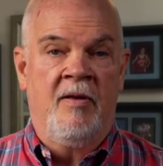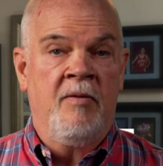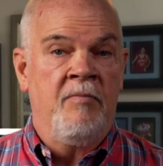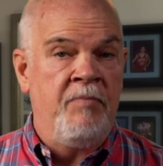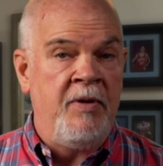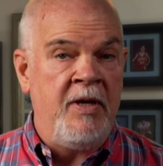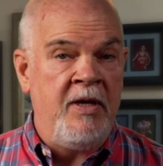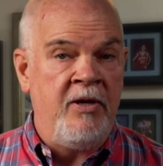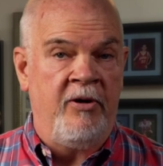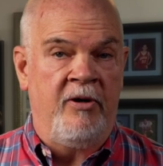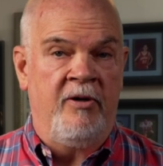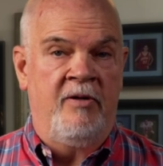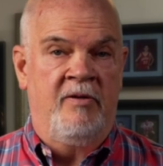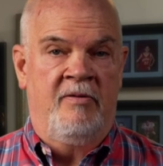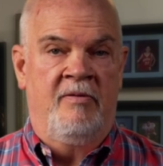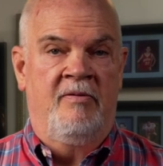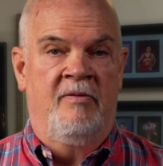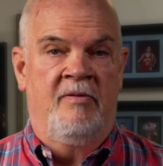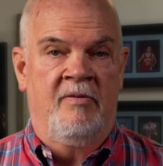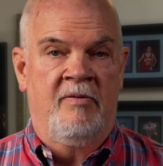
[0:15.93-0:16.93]
Peter
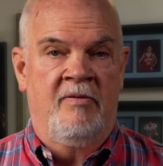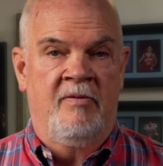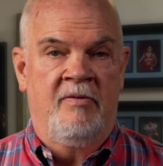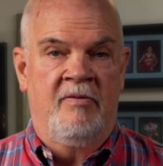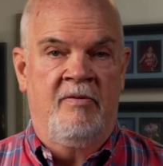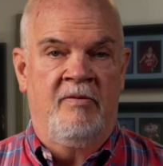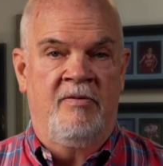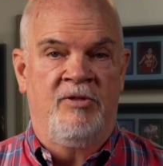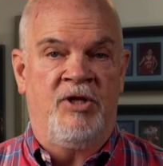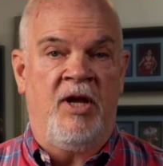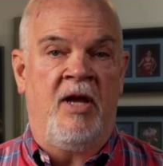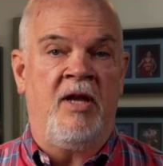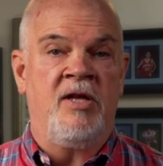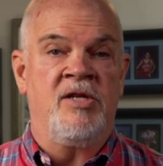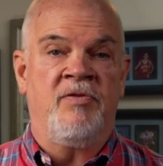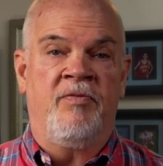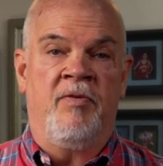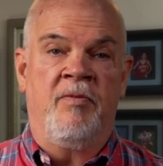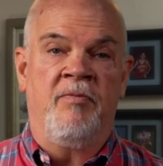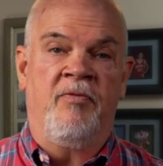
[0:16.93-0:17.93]

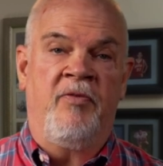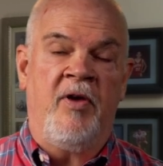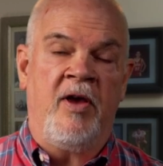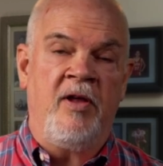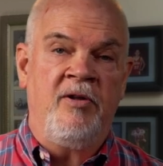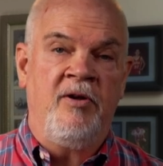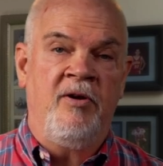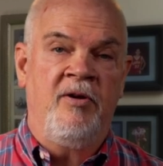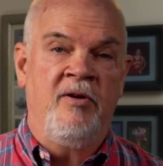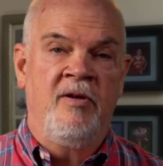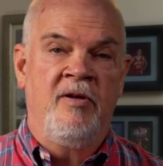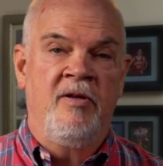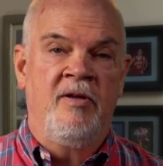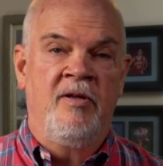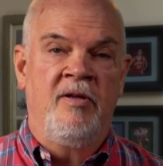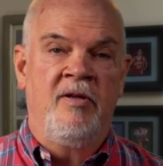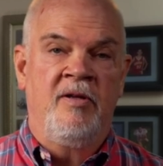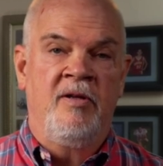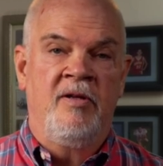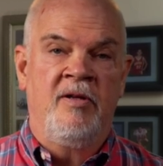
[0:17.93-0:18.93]
changed from failure
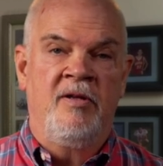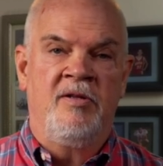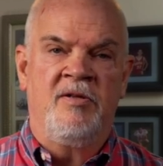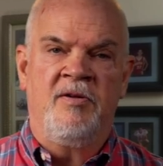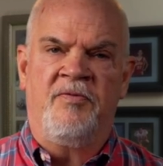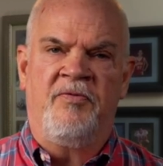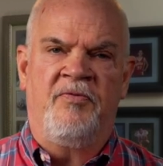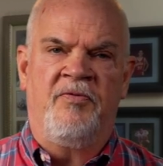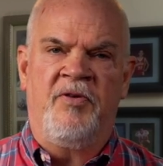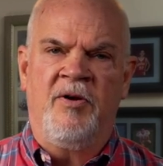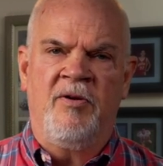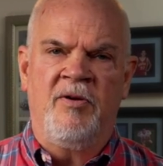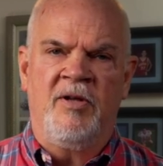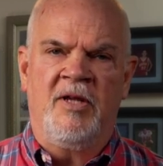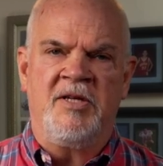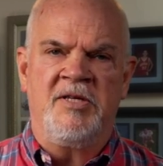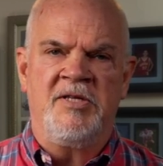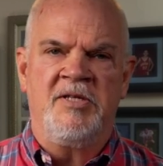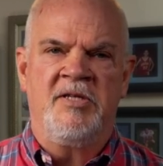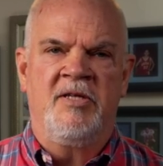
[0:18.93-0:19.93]
to
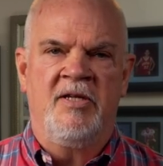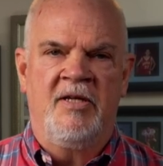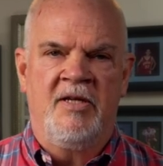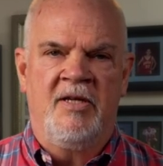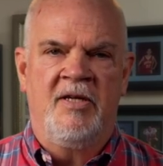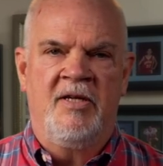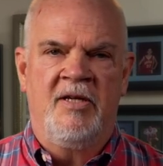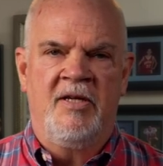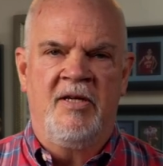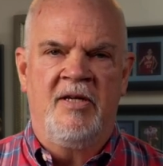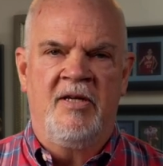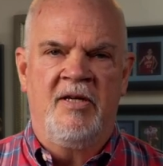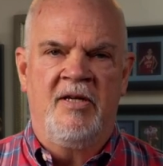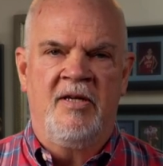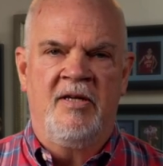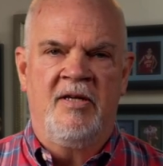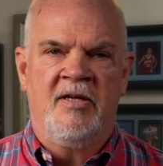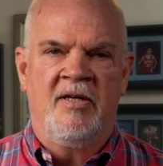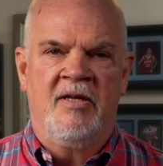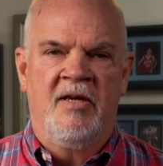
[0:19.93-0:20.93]
fearless.
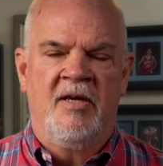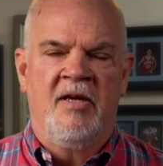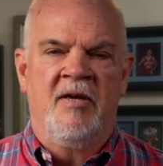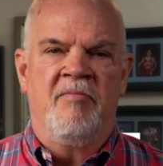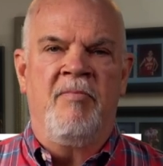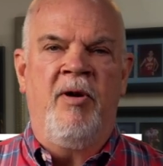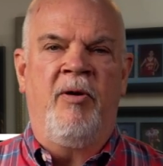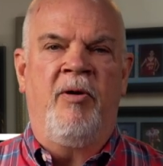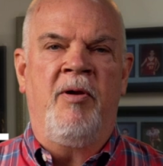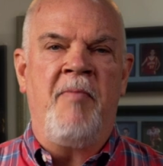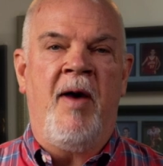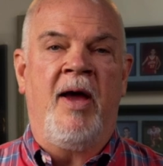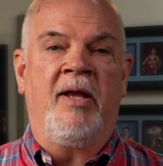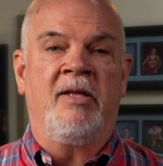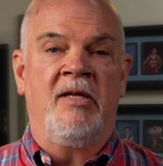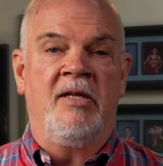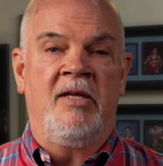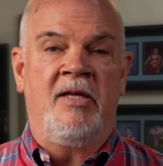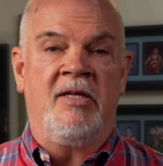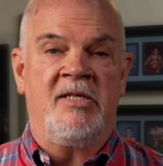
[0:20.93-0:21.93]
Mary
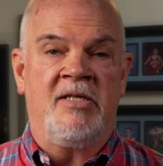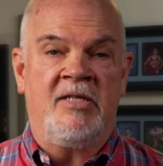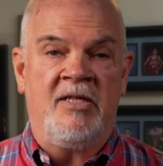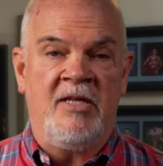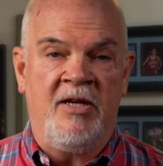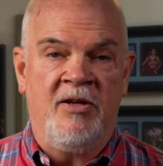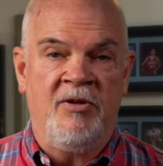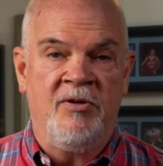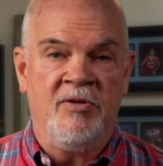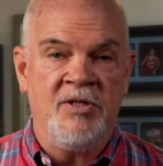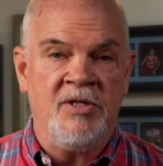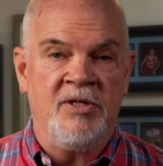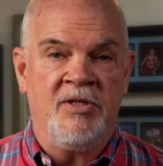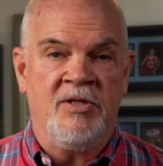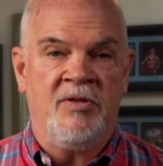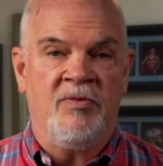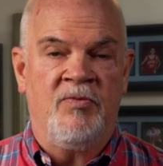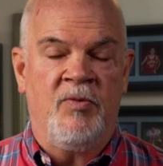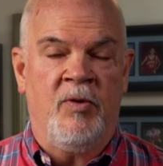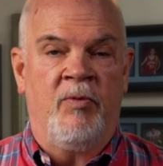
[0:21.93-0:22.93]
Magdalene's tears
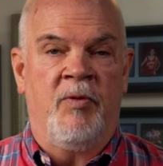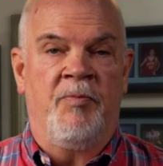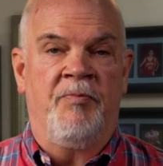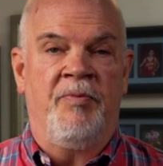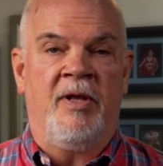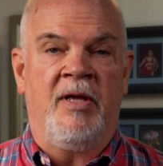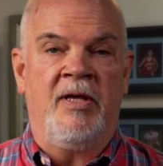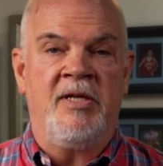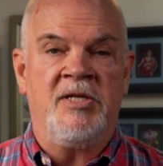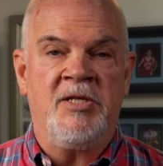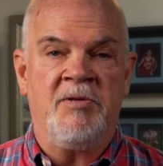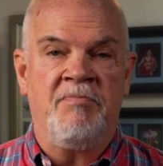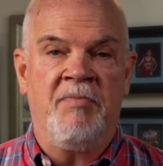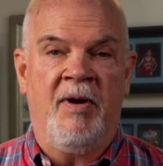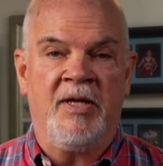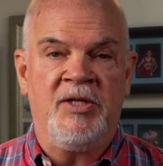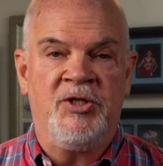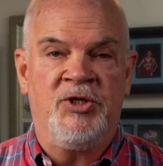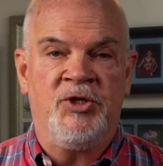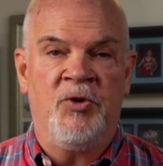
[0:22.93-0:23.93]
were replaced
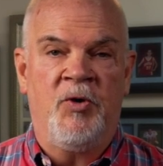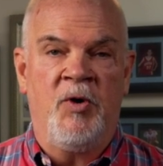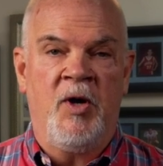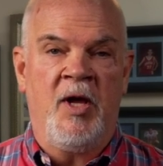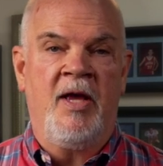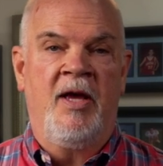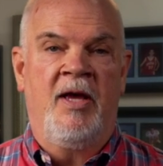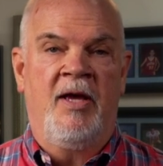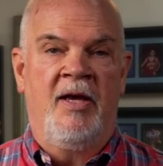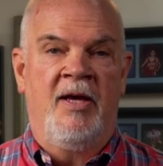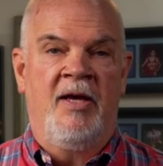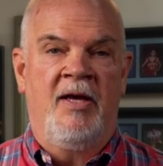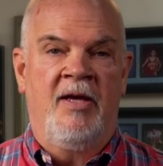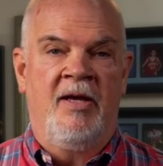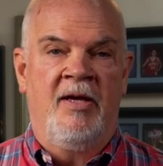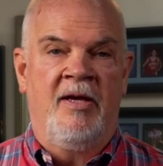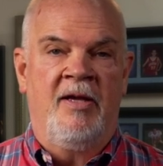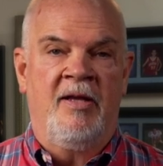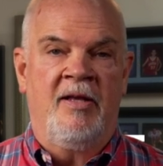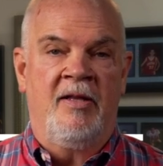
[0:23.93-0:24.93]
by joy.
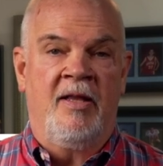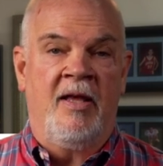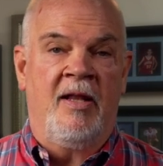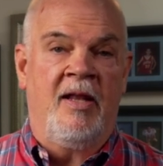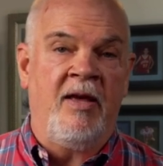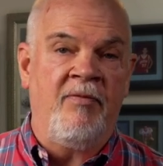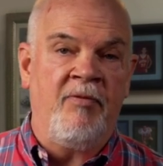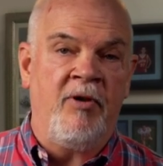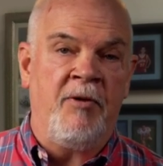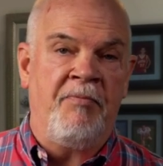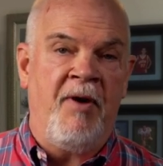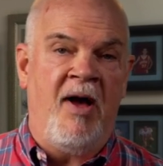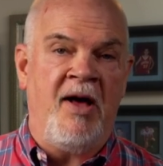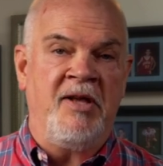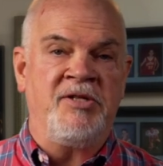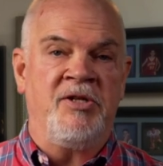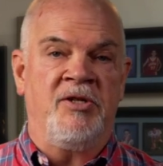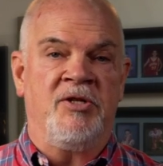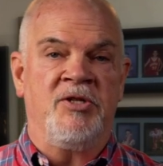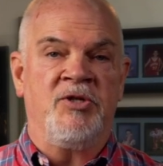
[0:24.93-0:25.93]
The 11
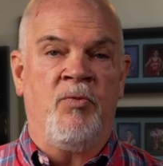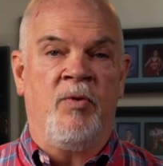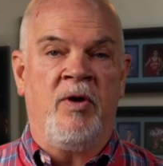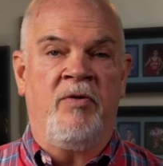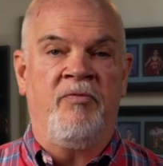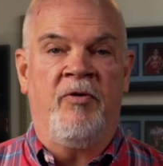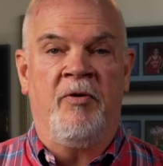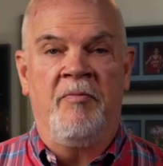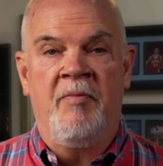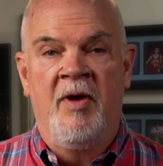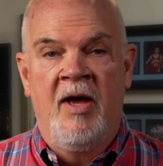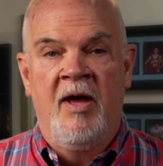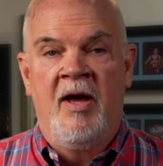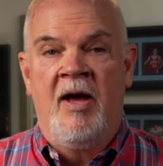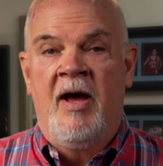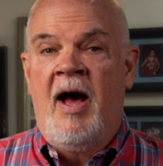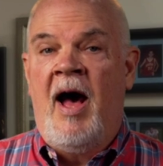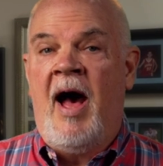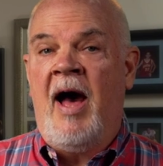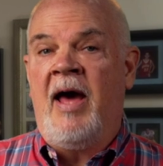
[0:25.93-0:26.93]
apostles went from
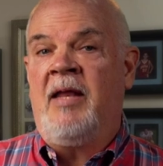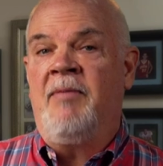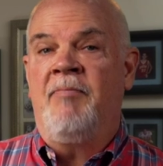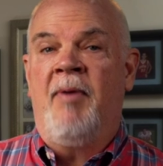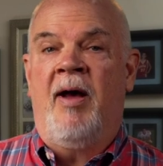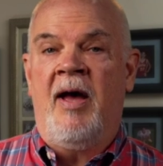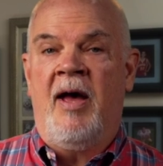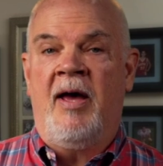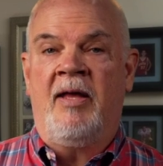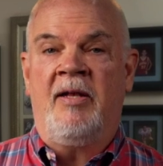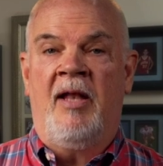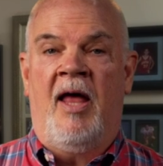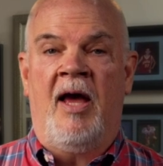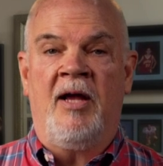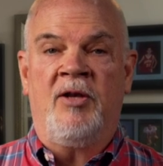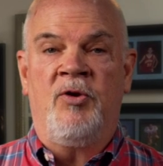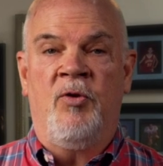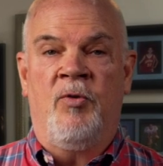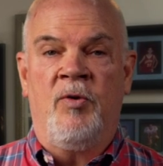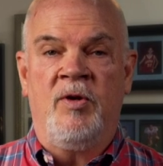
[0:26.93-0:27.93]
hiding behind
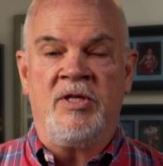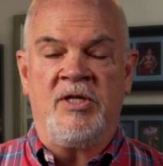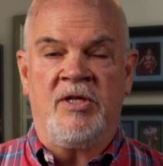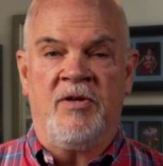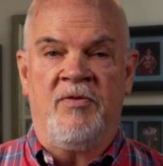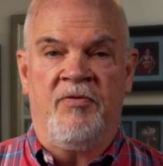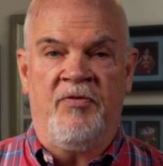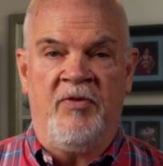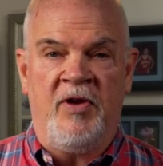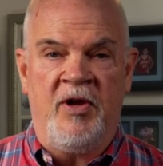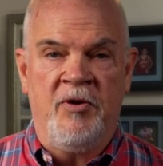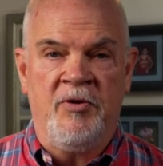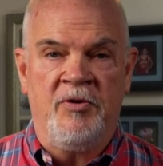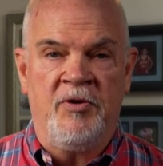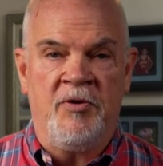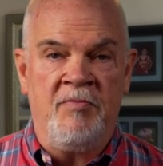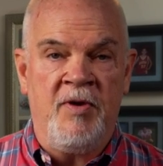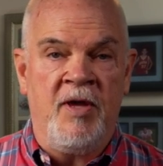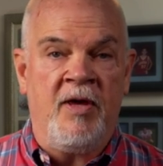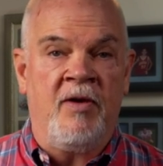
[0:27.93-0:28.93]
locked doors in fear
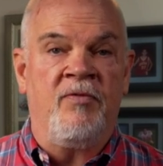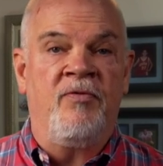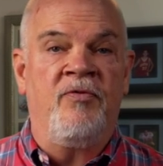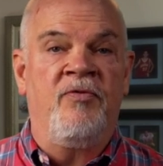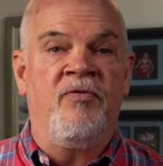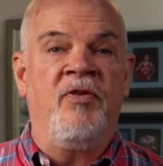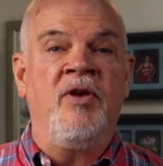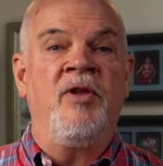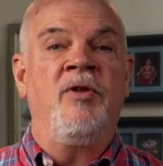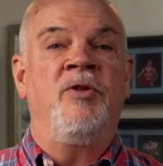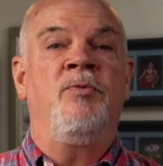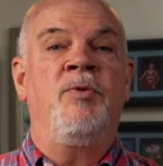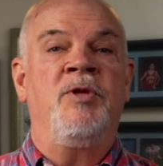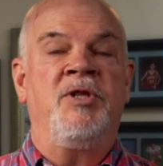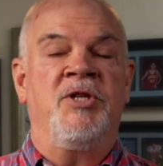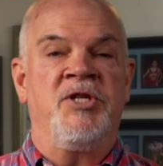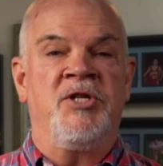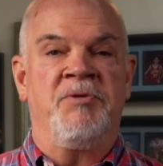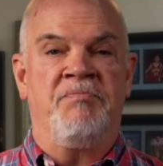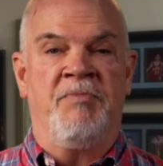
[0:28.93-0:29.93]
to being filled with
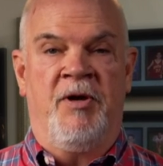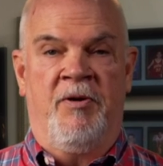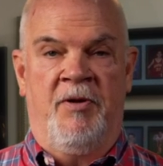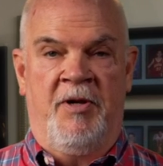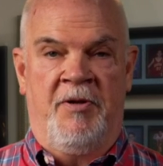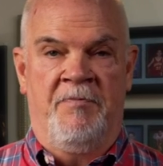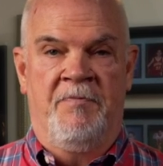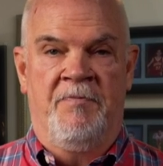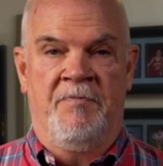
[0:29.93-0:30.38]
the Spirit.